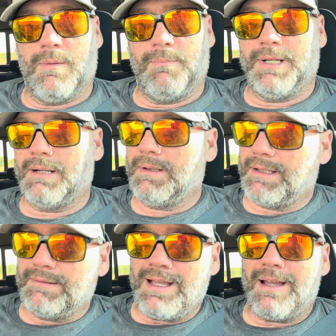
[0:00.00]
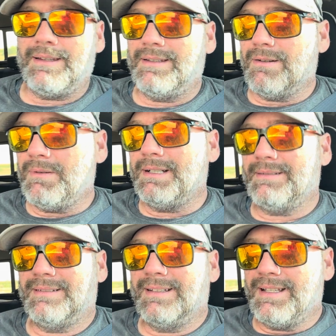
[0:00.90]
but I'm like, nah, you know what?
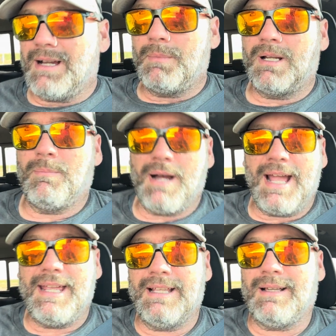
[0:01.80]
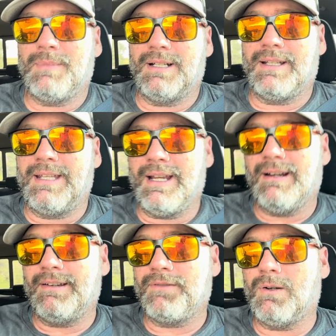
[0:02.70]
I'm gonna buy it. I'm gonna
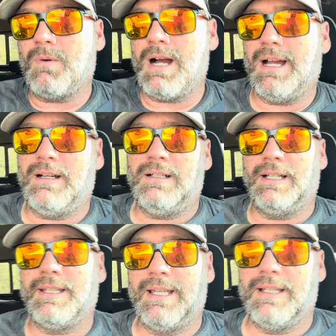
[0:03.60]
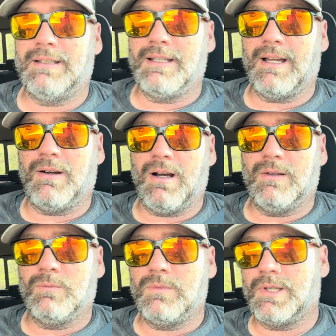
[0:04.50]
carry it for a while, and then
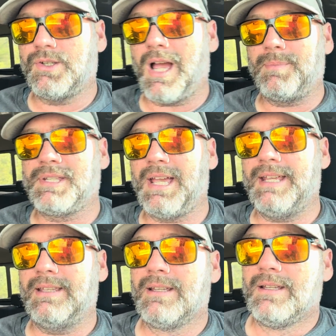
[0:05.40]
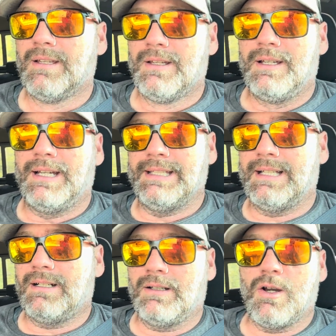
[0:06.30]
on the job site, and
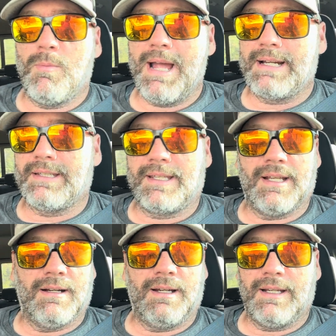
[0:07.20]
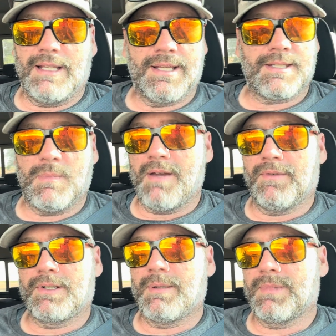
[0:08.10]
then I'll go back to carrying an SMF
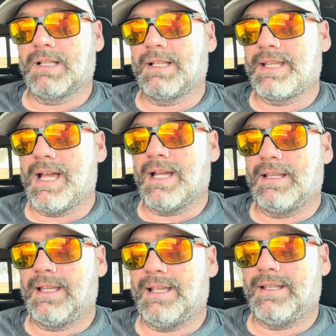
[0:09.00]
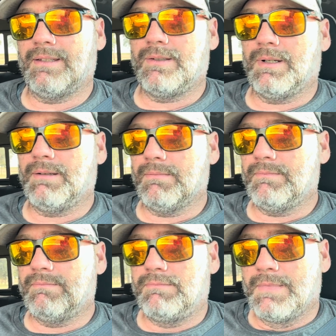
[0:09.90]
or something like that. And
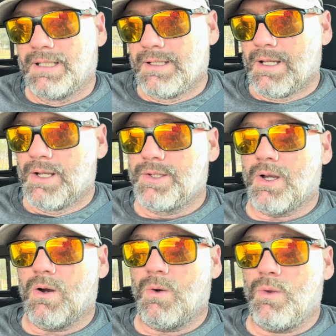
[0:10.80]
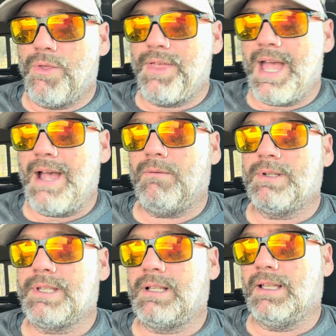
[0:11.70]
so that
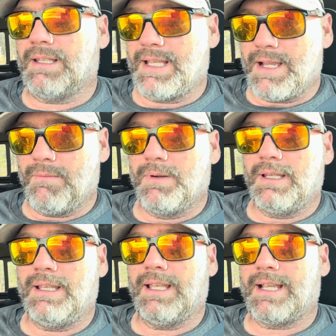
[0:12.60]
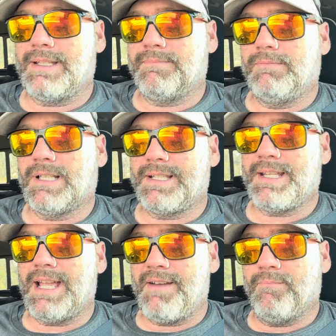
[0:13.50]
was the click. Like, I really, when I
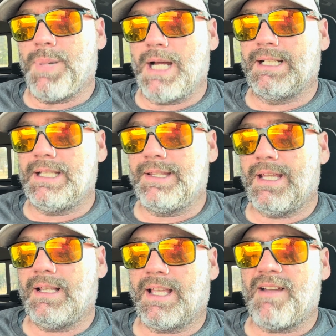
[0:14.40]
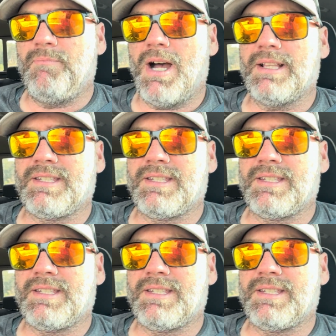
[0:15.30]
say I haven't bought anything, like, I bought